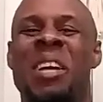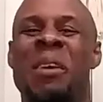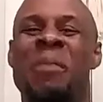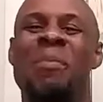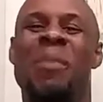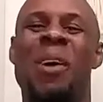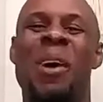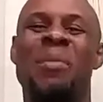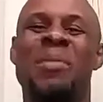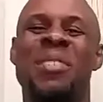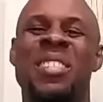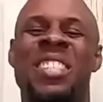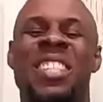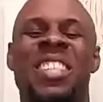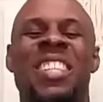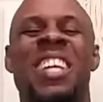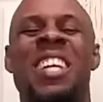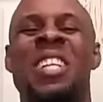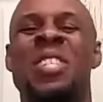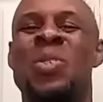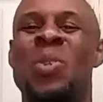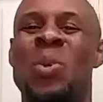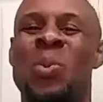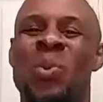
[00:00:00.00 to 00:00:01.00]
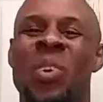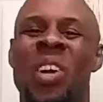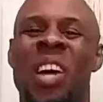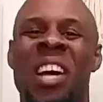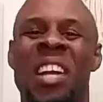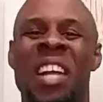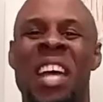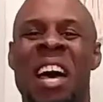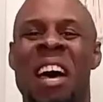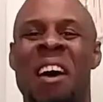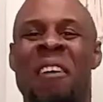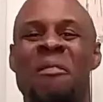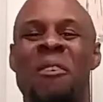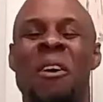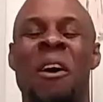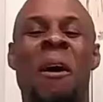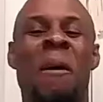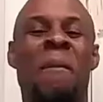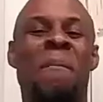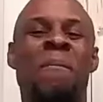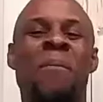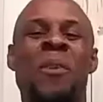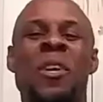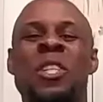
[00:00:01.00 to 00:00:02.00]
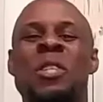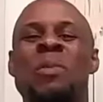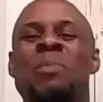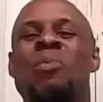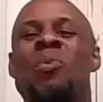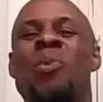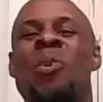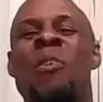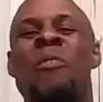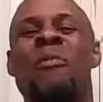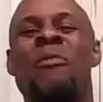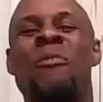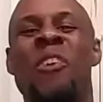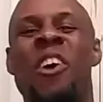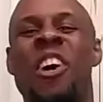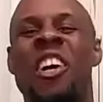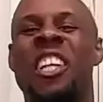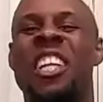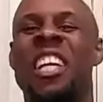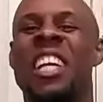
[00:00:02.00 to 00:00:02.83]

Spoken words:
I promise the next one we're gonna have much more fun,